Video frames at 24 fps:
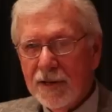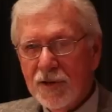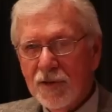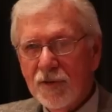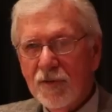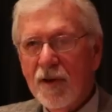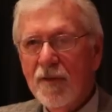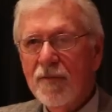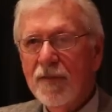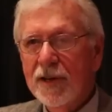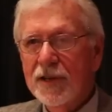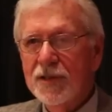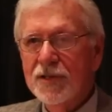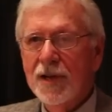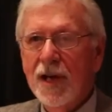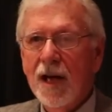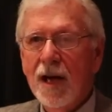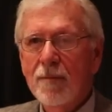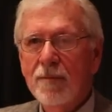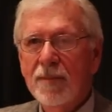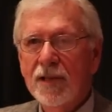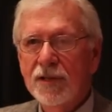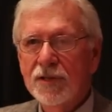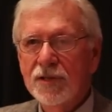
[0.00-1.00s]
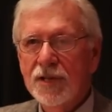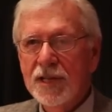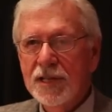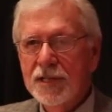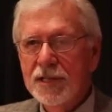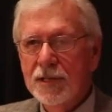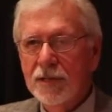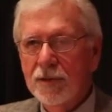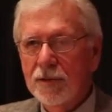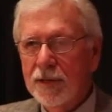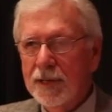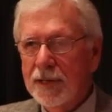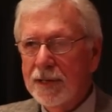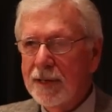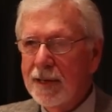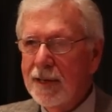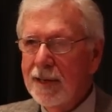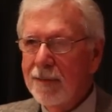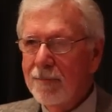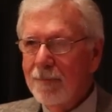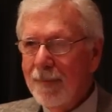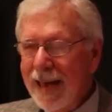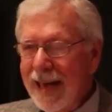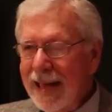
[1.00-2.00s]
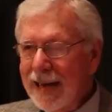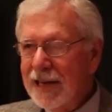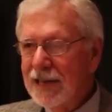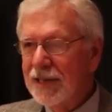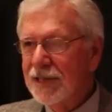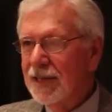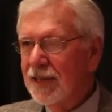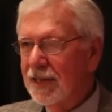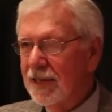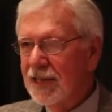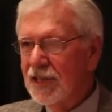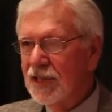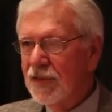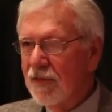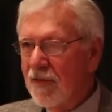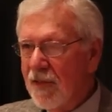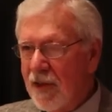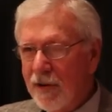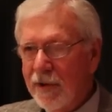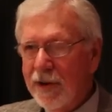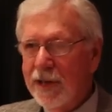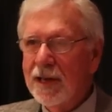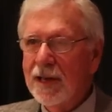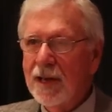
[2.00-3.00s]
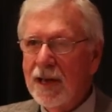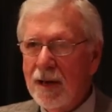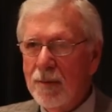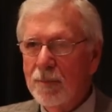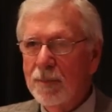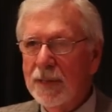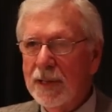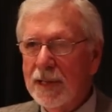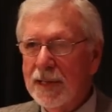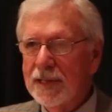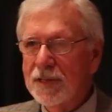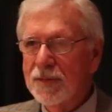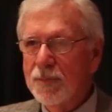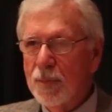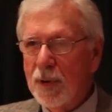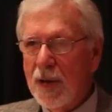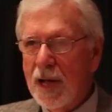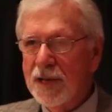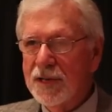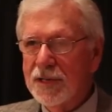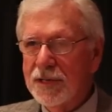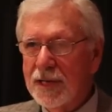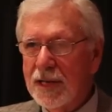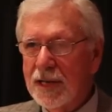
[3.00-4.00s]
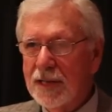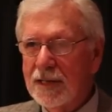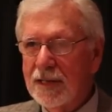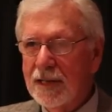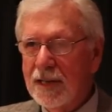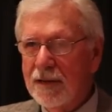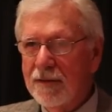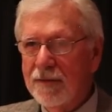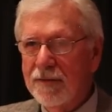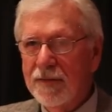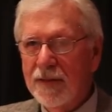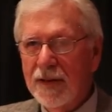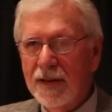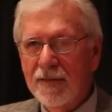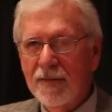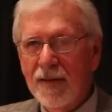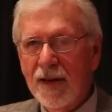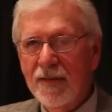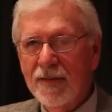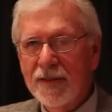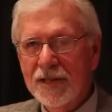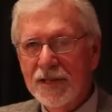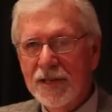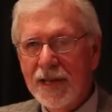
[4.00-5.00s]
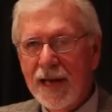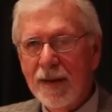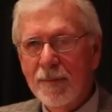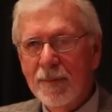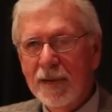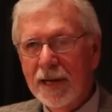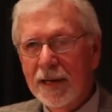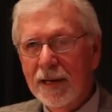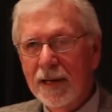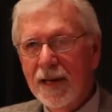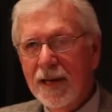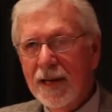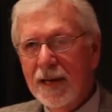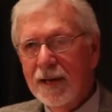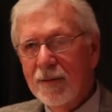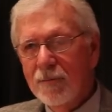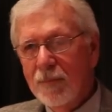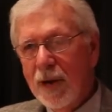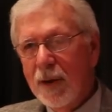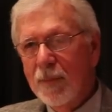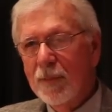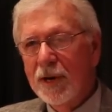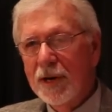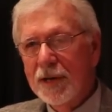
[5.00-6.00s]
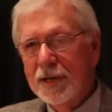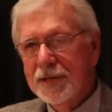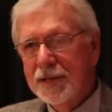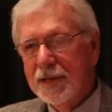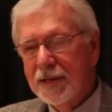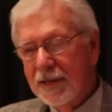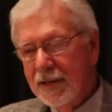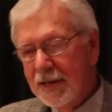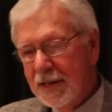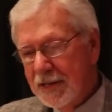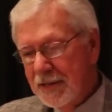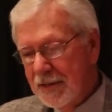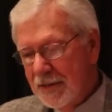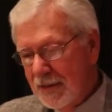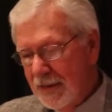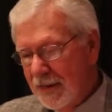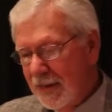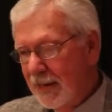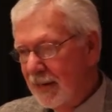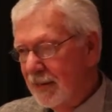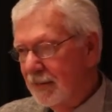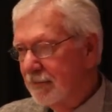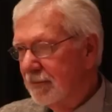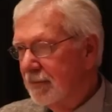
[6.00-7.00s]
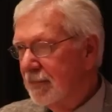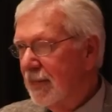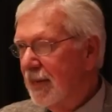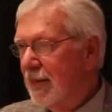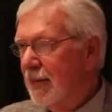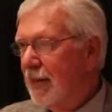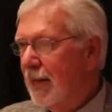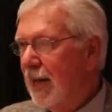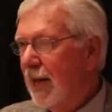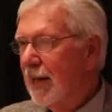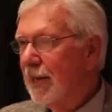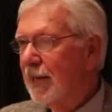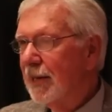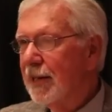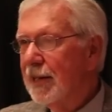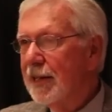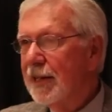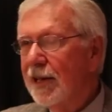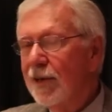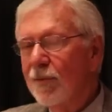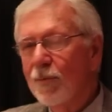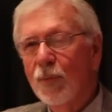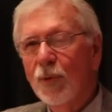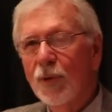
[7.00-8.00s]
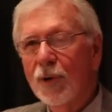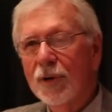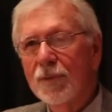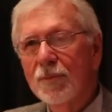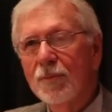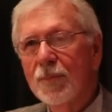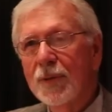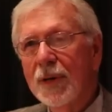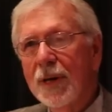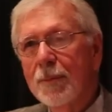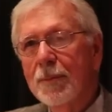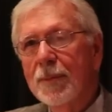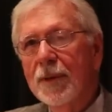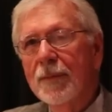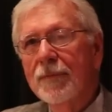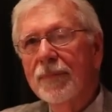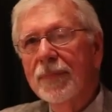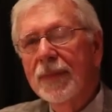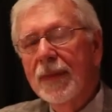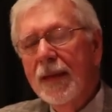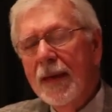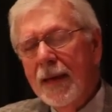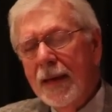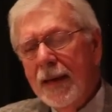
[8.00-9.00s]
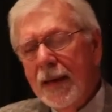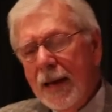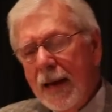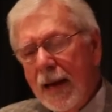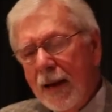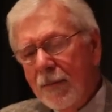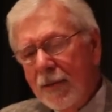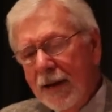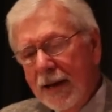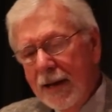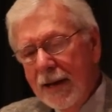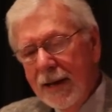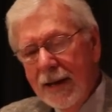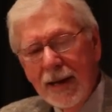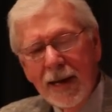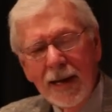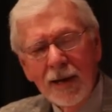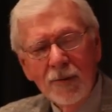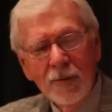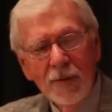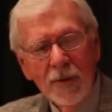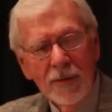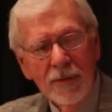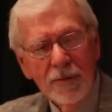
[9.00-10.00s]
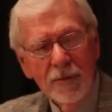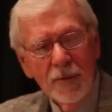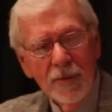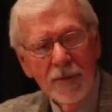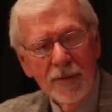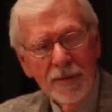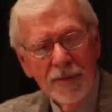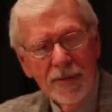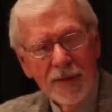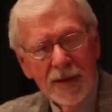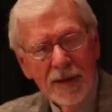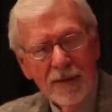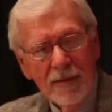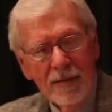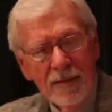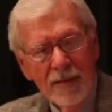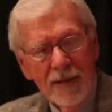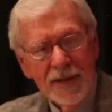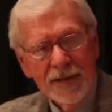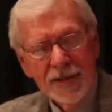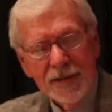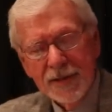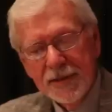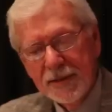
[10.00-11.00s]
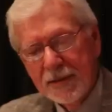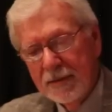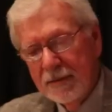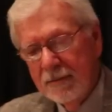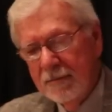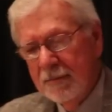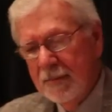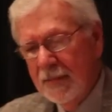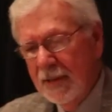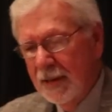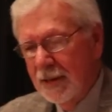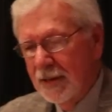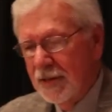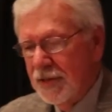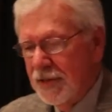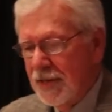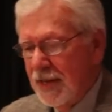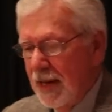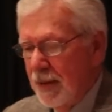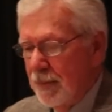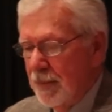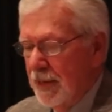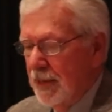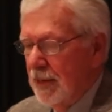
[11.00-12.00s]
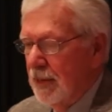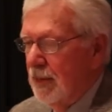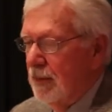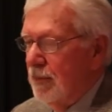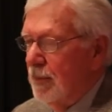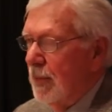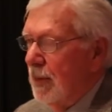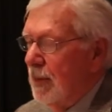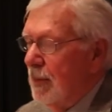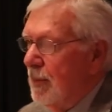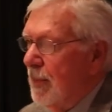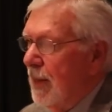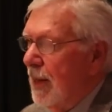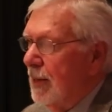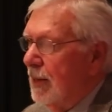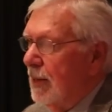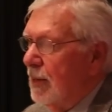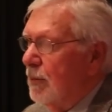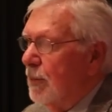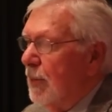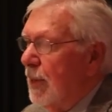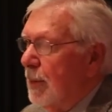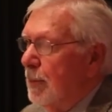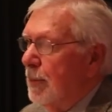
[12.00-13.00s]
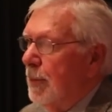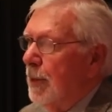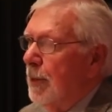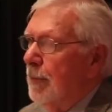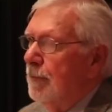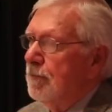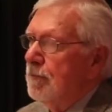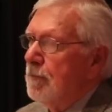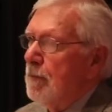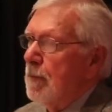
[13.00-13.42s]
terrific job that she's doing managing this very complex project of, of, of examining memories in these uh, highly important people. I'm going to end with, with uh, this little statement about the people.